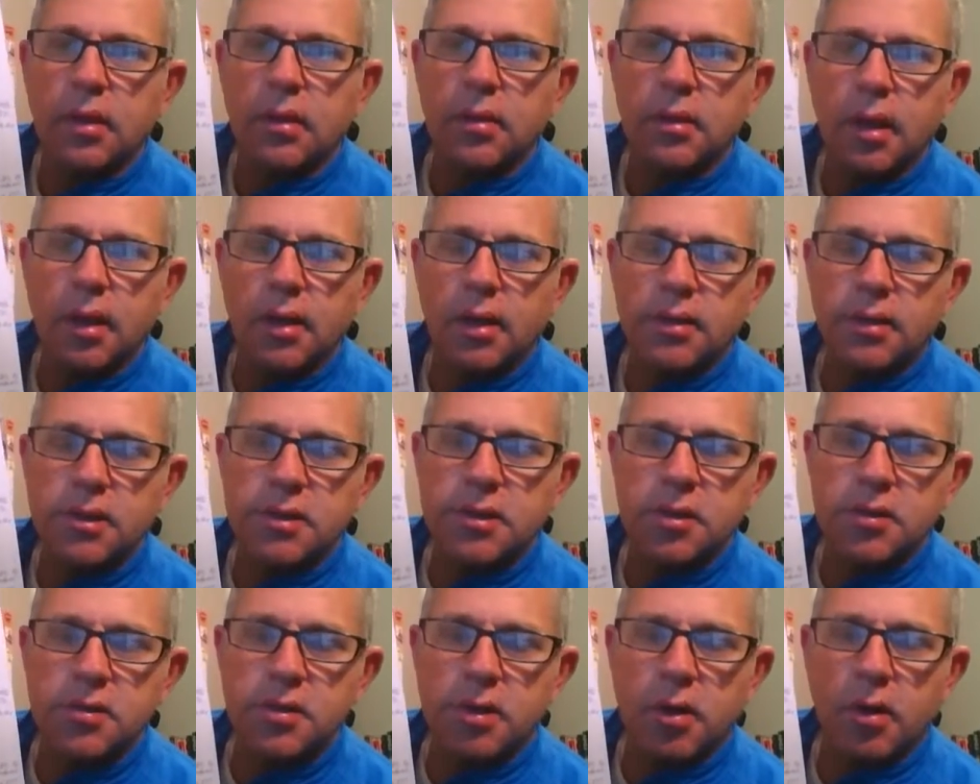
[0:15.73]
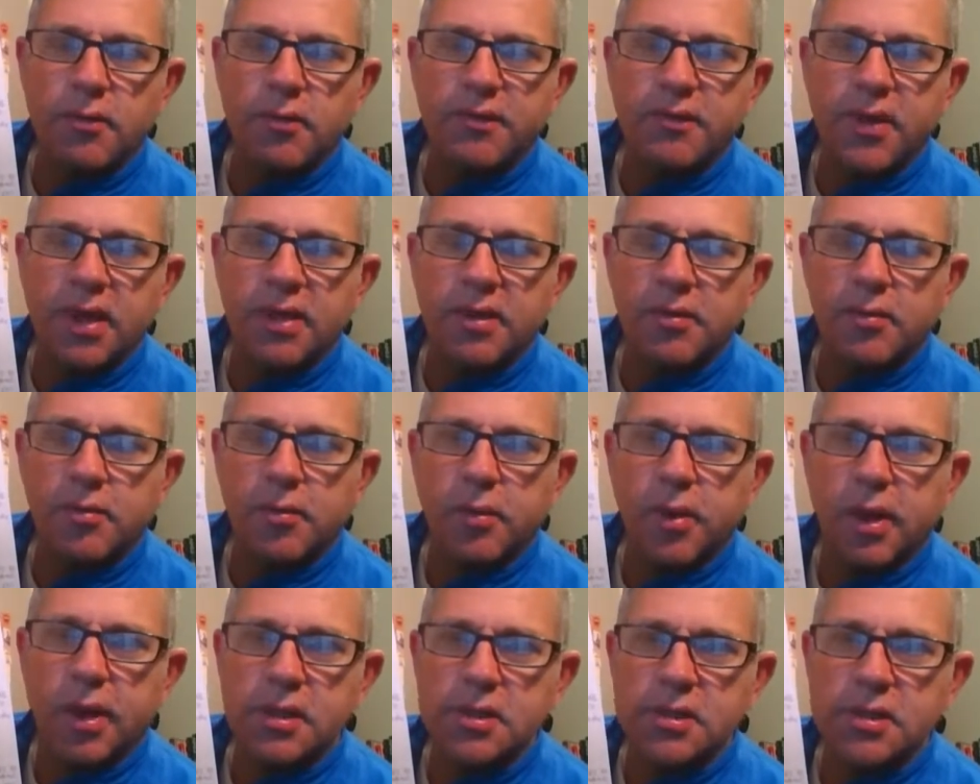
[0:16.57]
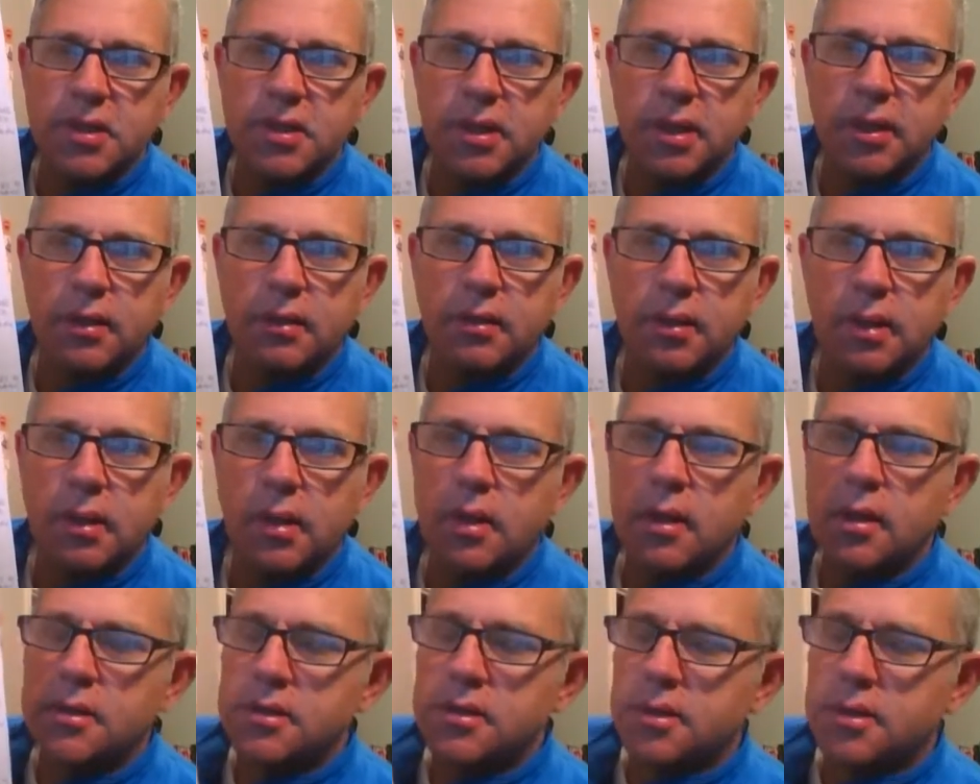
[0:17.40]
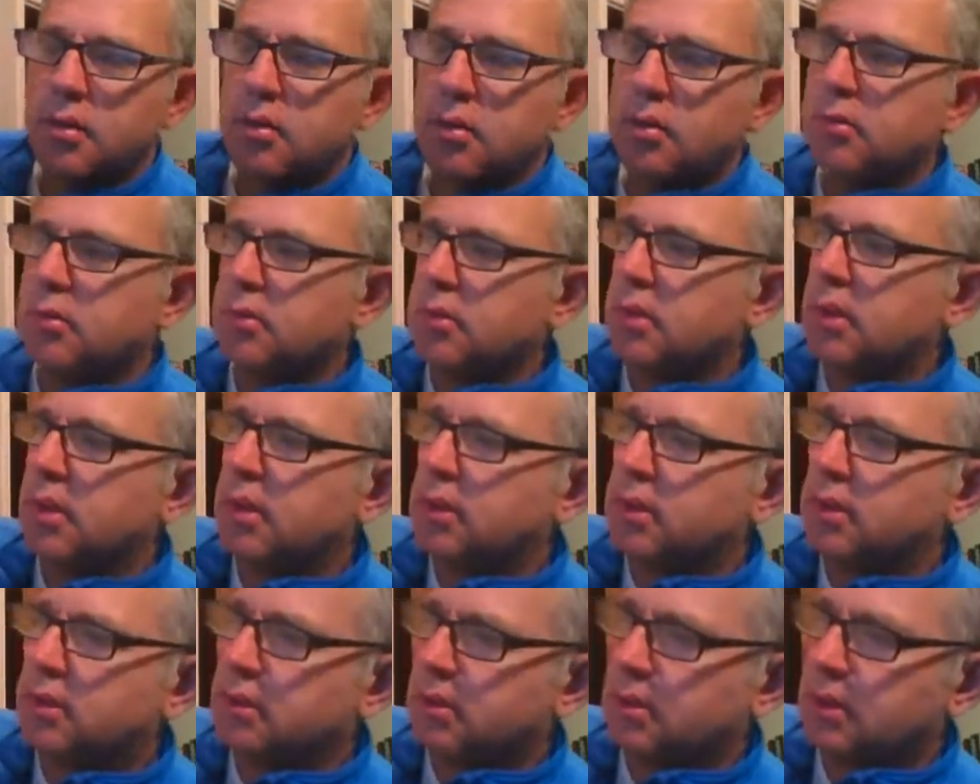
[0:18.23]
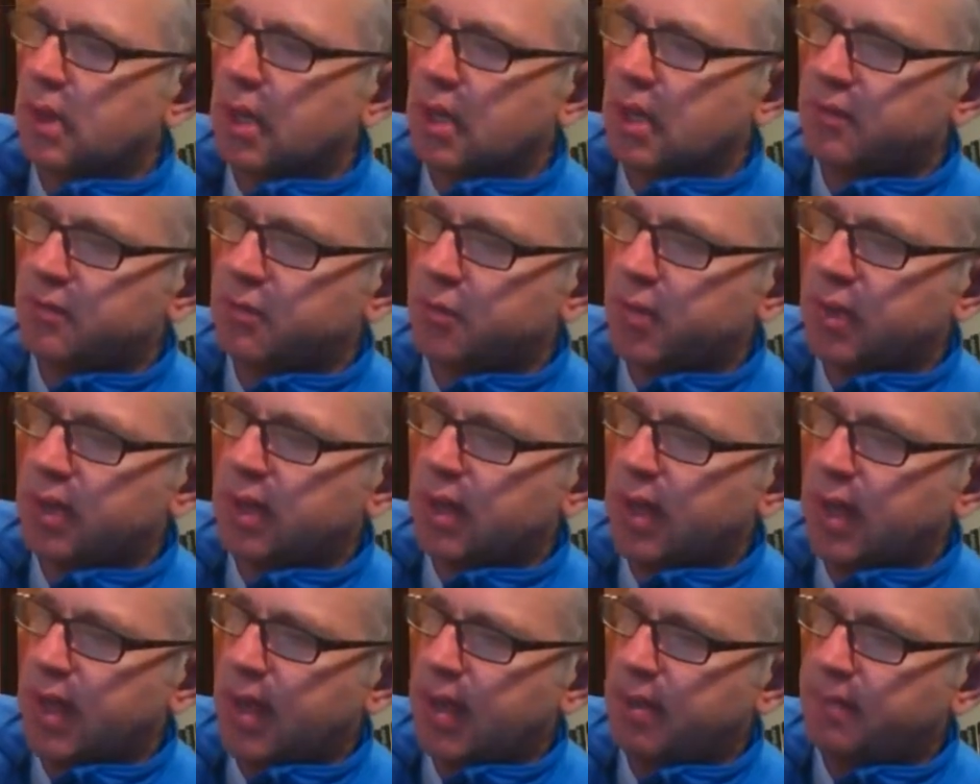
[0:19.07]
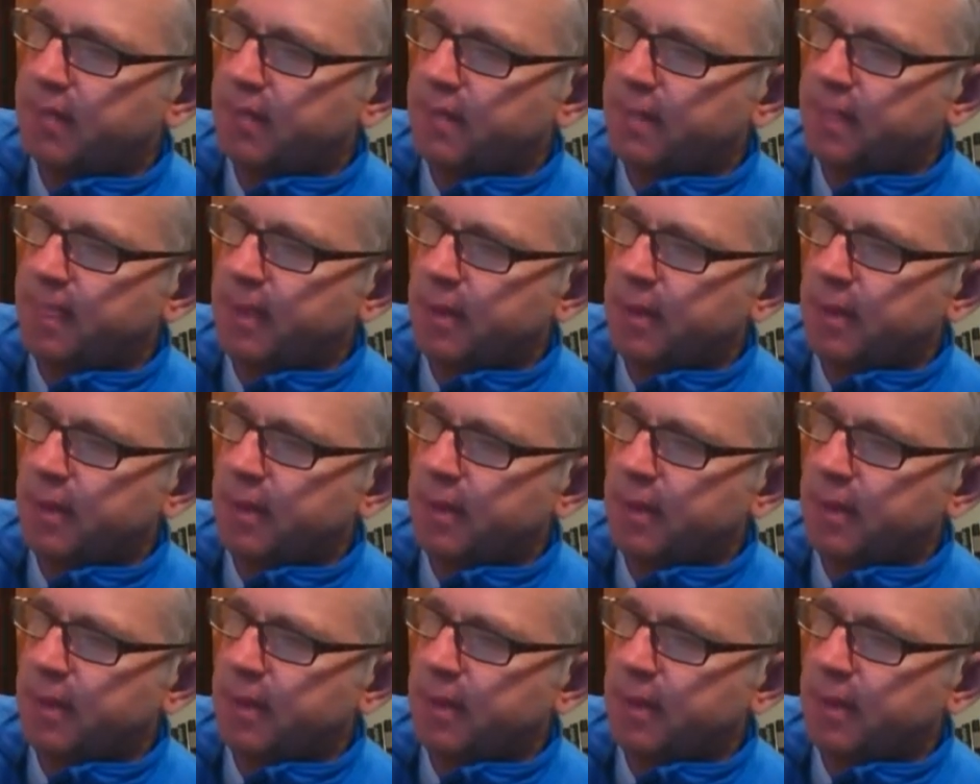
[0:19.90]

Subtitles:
just using our effective rate sheet. So, kind of a recap.